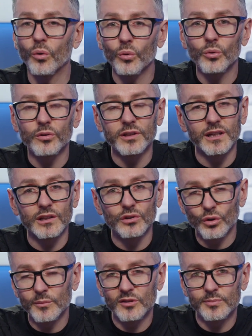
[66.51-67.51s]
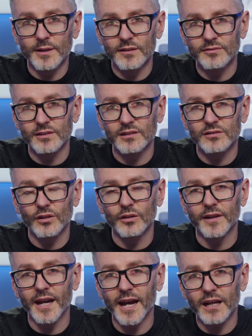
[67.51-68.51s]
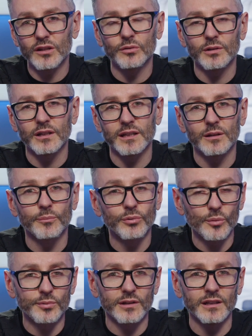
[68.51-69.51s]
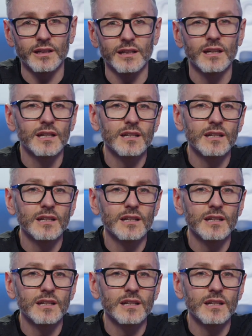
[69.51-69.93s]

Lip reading: all the enormous benefits of accurately and appropriately